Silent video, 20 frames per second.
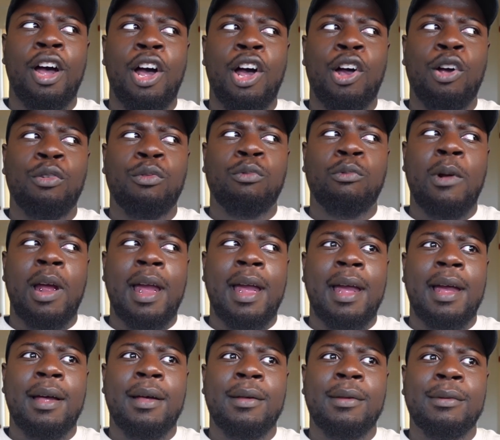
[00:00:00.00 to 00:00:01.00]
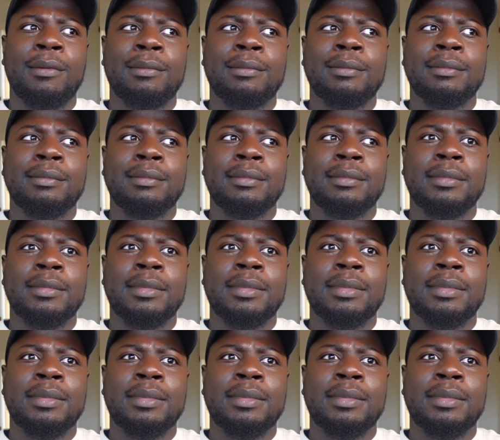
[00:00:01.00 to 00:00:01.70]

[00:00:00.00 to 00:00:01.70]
around